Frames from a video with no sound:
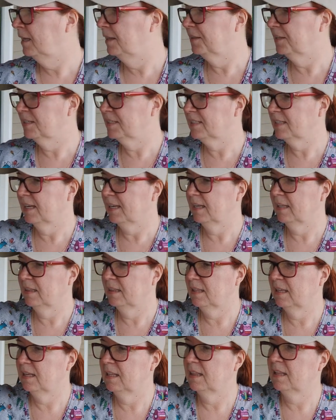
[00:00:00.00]
The second
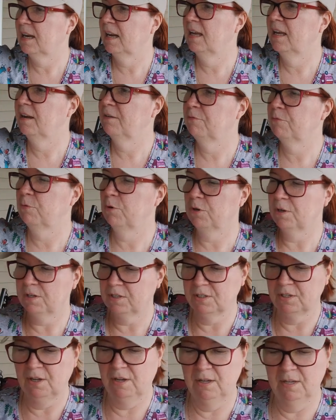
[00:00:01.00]
thing that I have
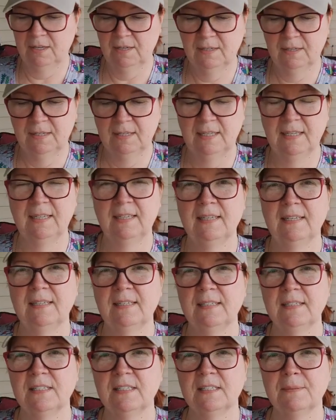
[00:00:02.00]
worked on is
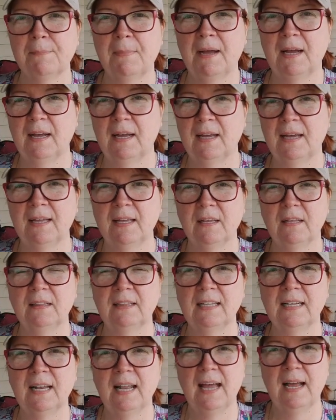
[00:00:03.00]
my
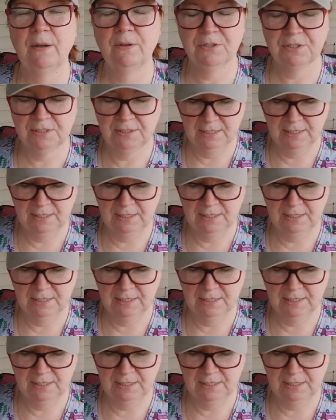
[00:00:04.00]
Little House